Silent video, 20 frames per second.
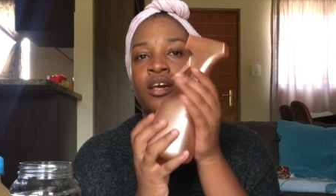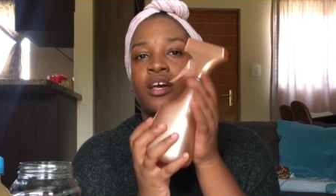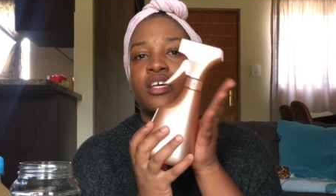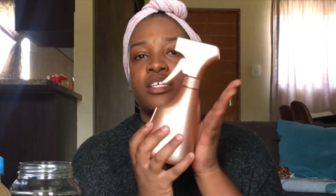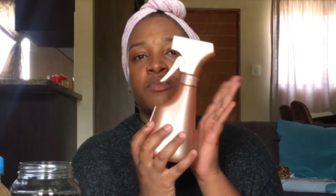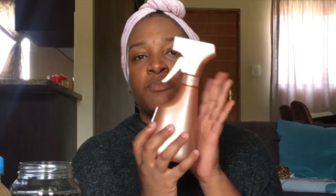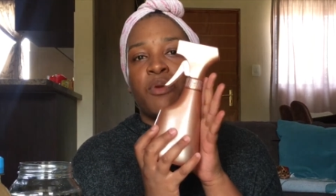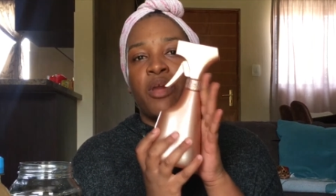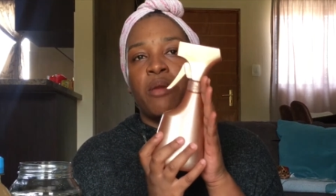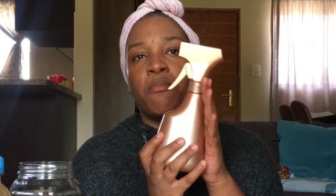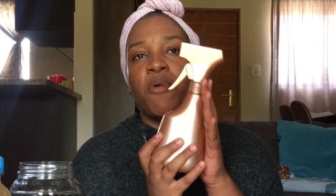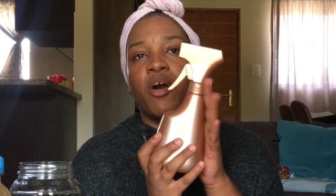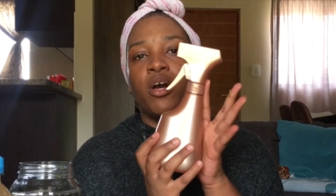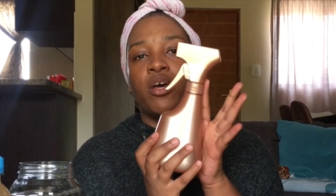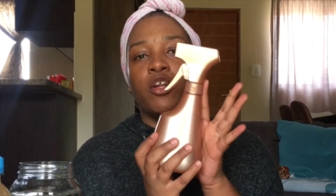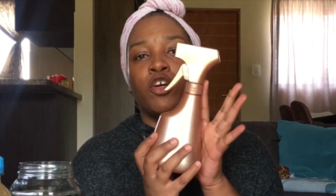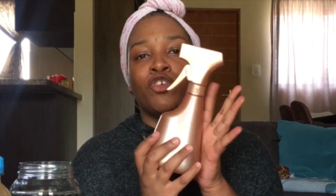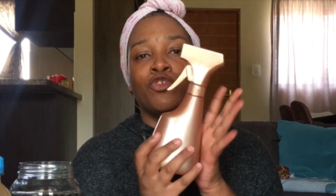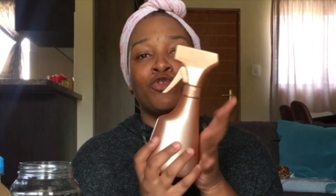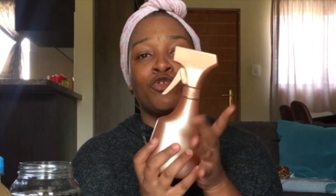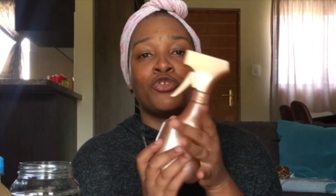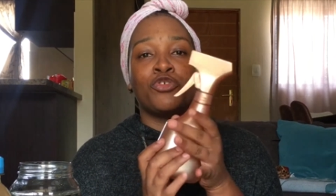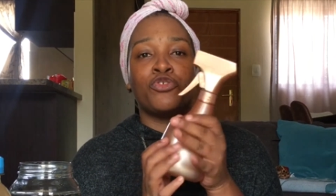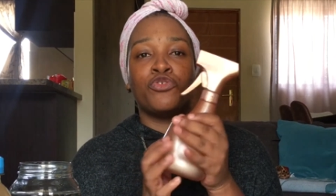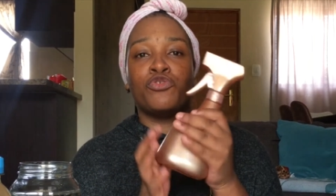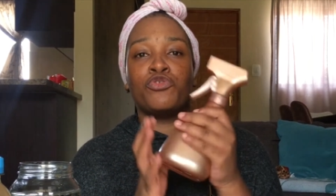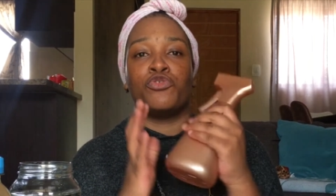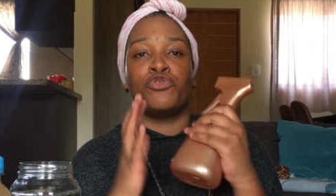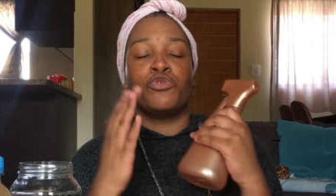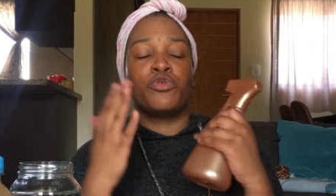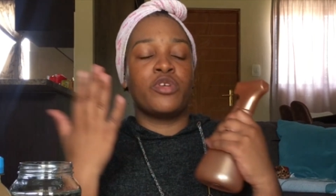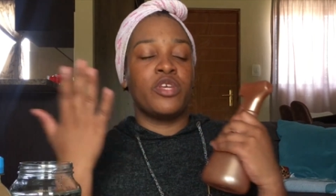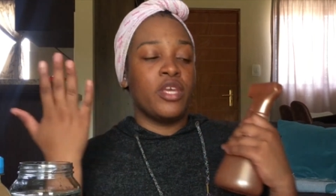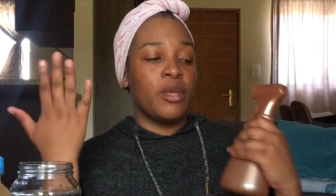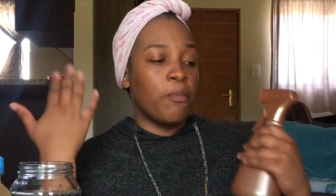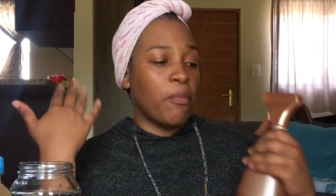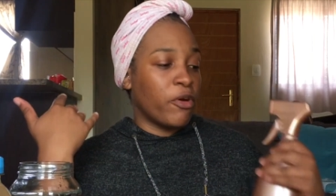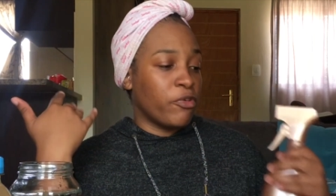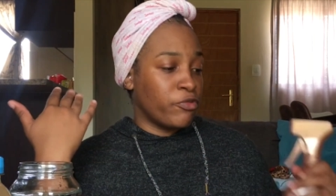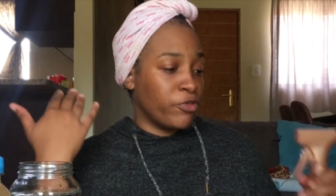a spray bottle to
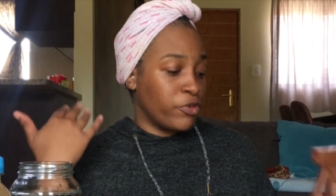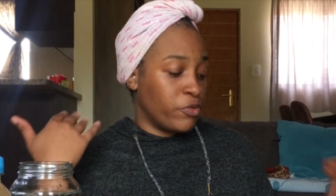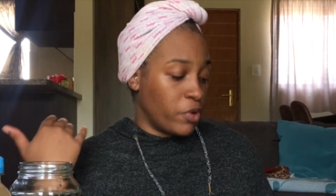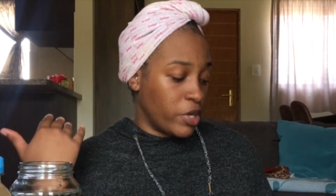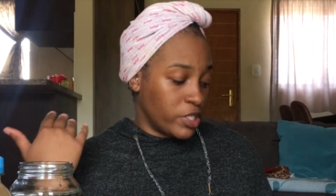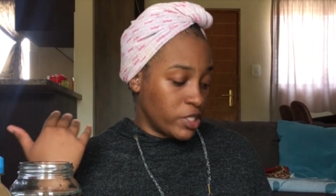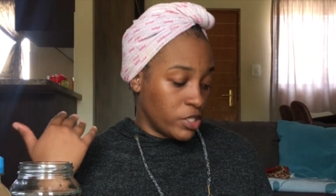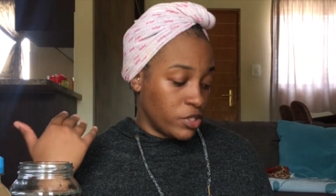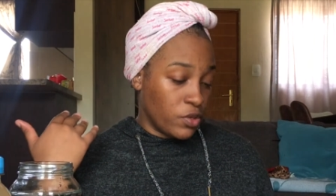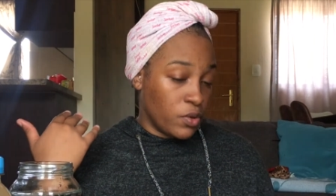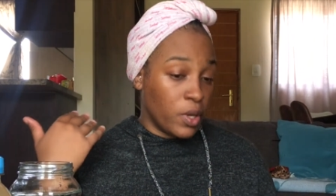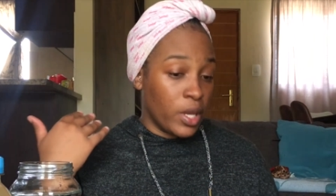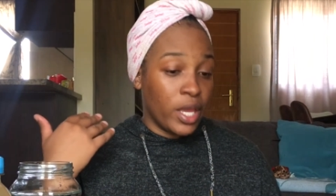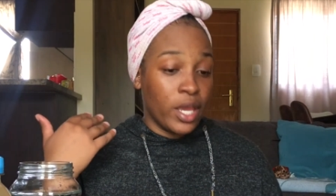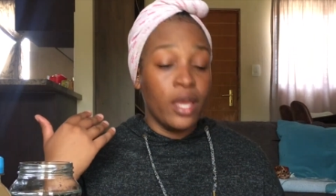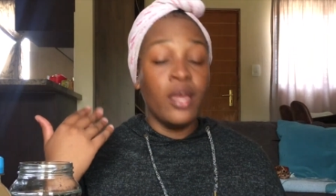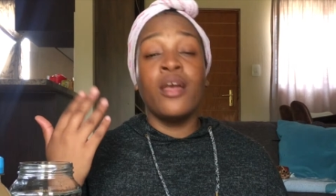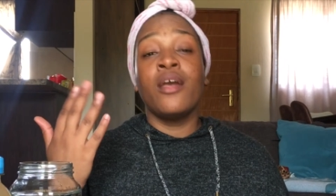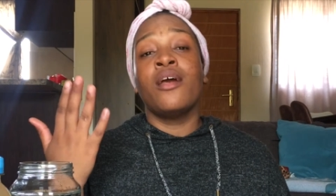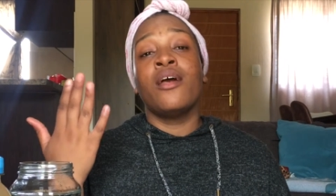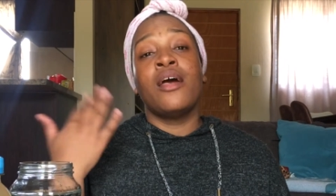keep on rewetting your hair.